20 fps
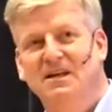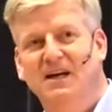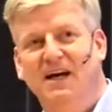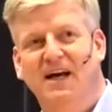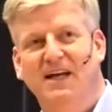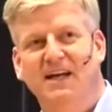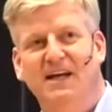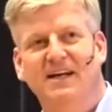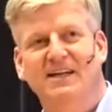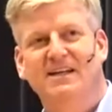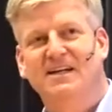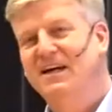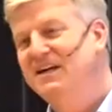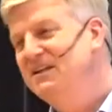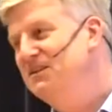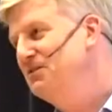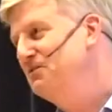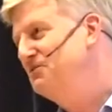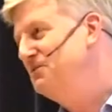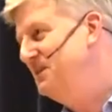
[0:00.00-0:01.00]
And I
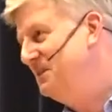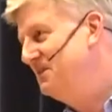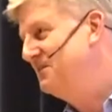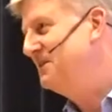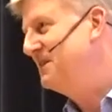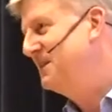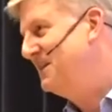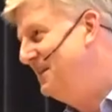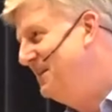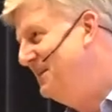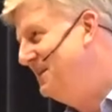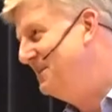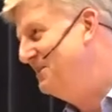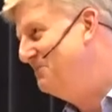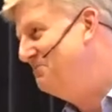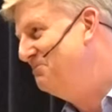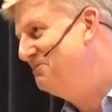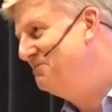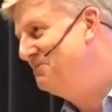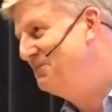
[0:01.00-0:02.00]
kind of disagree
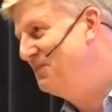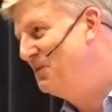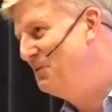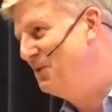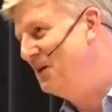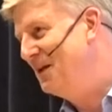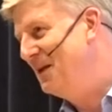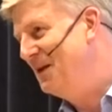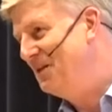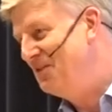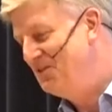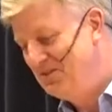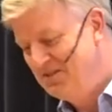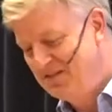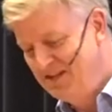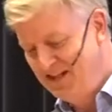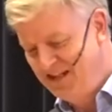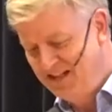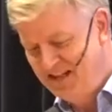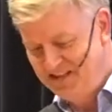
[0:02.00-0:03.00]
with that.
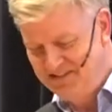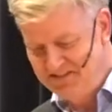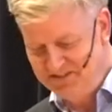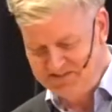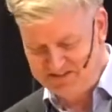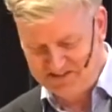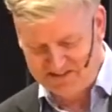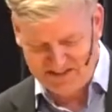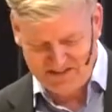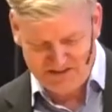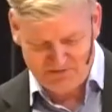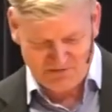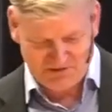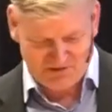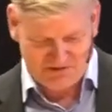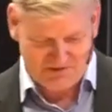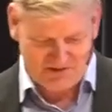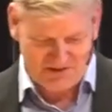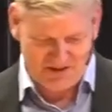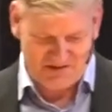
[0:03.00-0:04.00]
And I disagree for
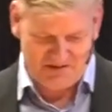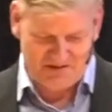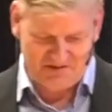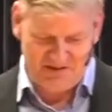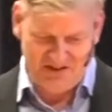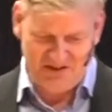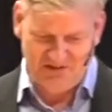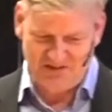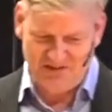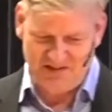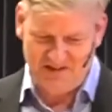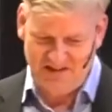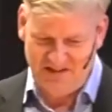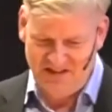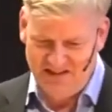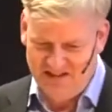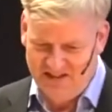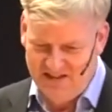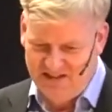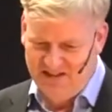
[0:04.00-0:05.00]
the following reason.
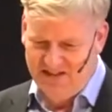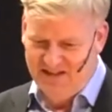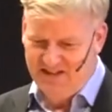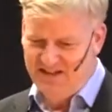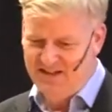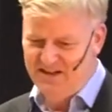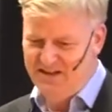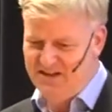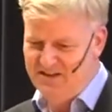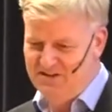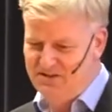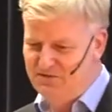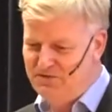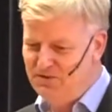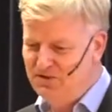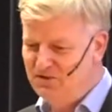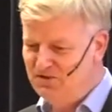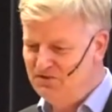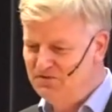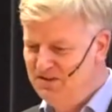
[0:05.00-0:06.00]
Uh, the
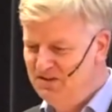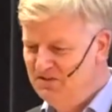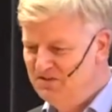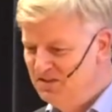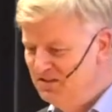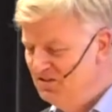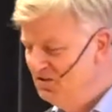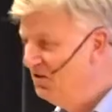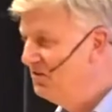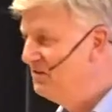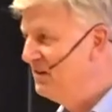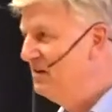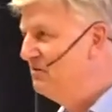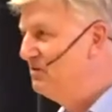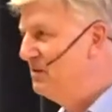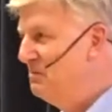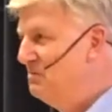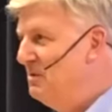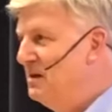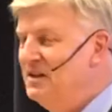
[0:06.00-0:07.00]
first reason, not
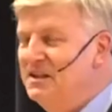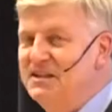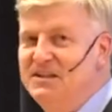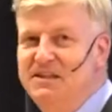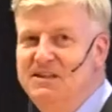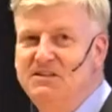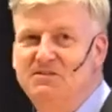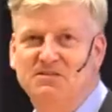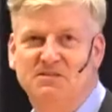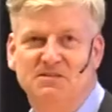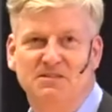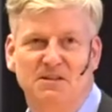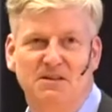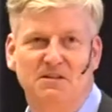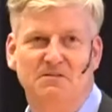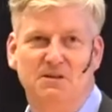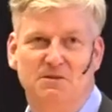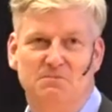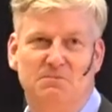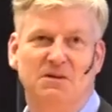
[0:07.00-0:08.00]
everybody needs to
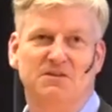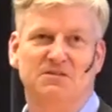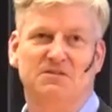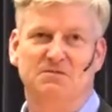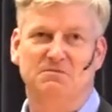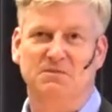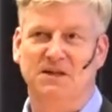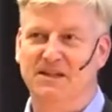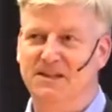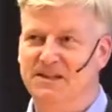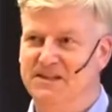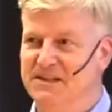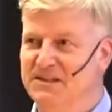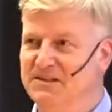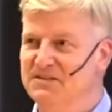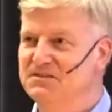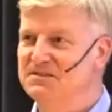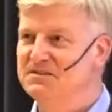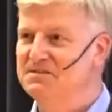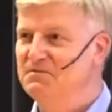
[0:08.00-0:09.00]
know what process mining
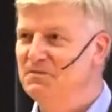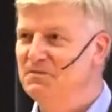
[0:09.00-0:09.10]
is.